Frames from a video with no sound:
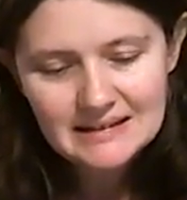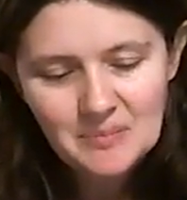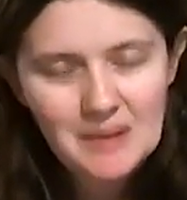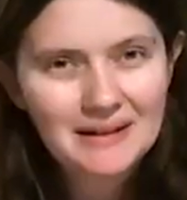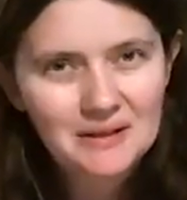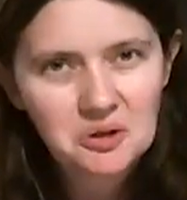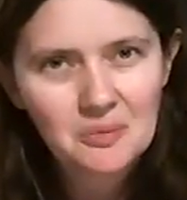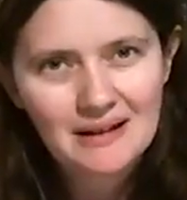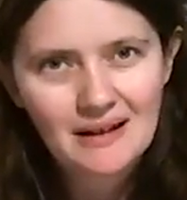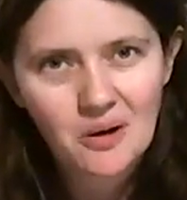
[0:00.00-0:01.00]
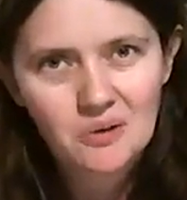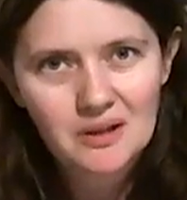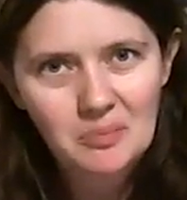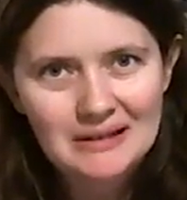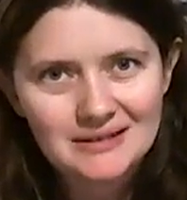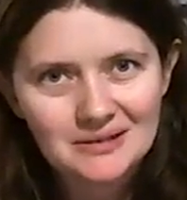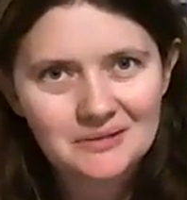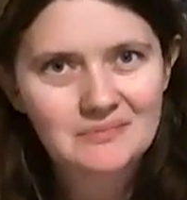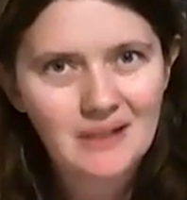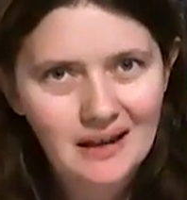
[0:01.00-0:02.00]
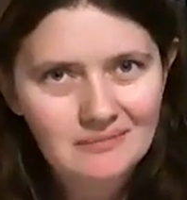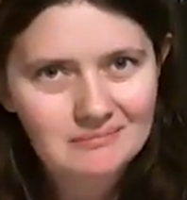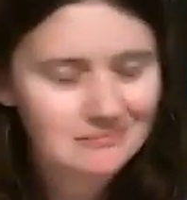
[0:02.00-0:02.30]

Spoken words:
maybe a little bit of that holy basil, okay?